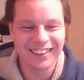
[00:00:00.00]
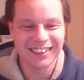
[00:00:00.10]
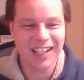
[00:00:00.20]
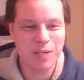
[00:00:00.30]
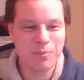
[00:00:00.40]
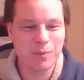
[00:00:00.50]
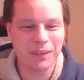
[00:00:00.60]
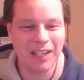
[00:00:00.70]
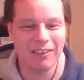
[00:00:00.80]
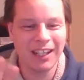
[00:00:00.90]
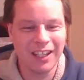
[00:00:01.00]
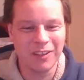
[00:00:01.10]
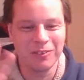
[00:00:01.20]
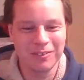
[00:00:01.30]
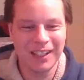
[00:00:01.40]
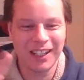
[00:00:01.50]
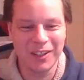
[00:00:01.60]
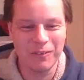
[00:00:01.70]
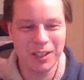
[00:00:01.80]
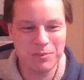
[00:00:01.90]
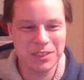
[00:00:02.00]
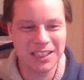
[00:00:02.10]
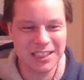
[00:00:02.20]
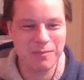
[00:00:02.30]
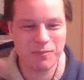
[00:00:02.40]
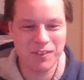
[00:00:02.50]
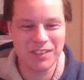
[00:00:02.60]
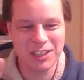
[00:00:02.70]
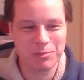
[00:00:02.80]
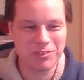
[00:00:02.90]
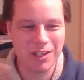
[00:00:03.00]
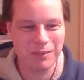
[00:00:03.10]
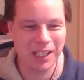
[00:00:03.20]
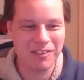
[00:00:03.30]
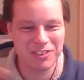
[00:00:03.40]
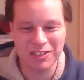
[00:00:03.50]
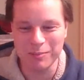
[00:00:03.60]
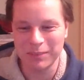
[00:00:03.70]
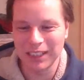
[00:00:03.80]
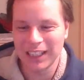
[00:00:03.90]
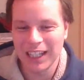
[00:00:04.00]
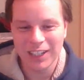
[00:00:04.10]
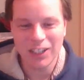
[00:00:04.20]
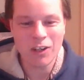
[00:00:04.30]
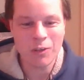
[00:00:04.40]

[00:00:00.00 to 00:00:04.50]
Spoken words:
9 people now. Hello. Welcome to the 750 subscriber live stream. No